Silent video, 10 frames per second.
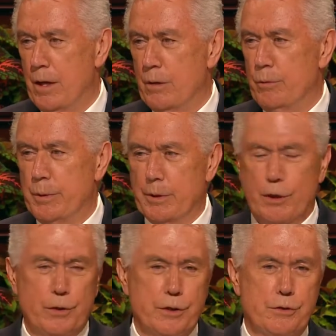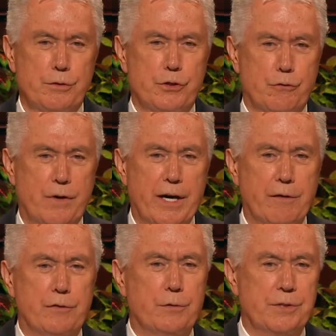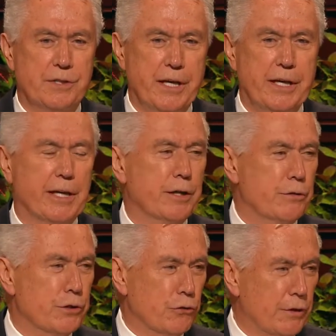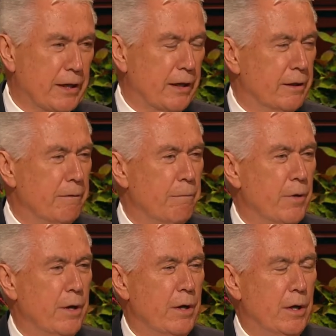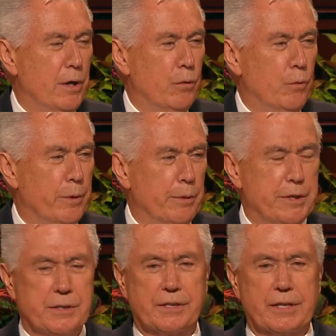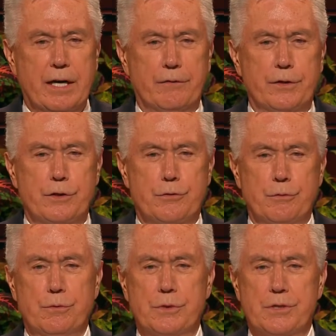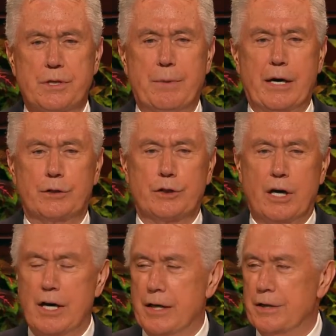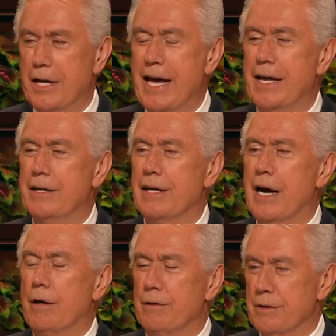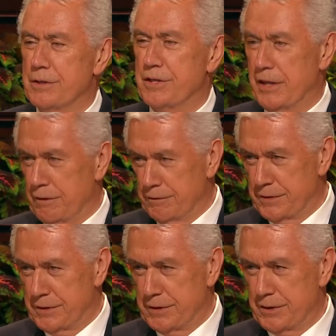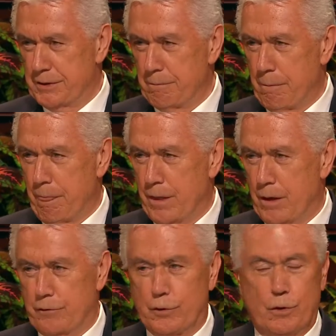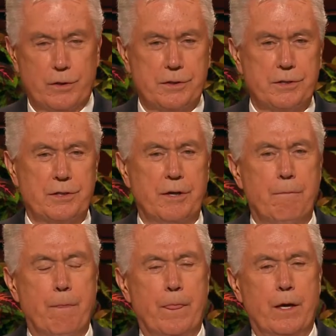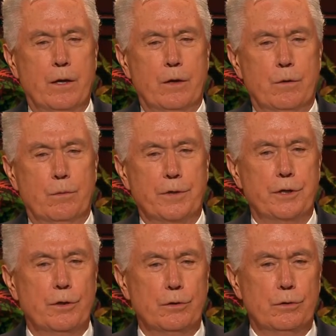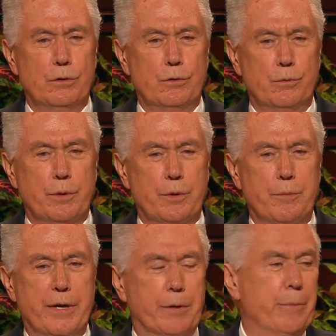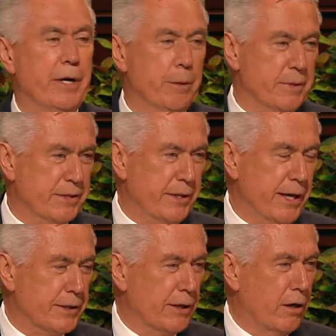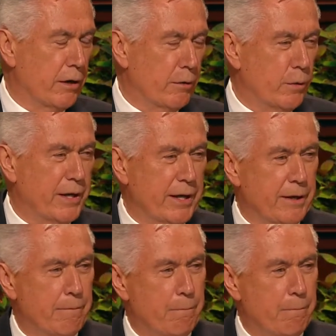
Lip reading: We would learn to strive, to seek, and to struggle. We would discover truths about God and ourselves. Of course, we knew we would make many mistakes along the way,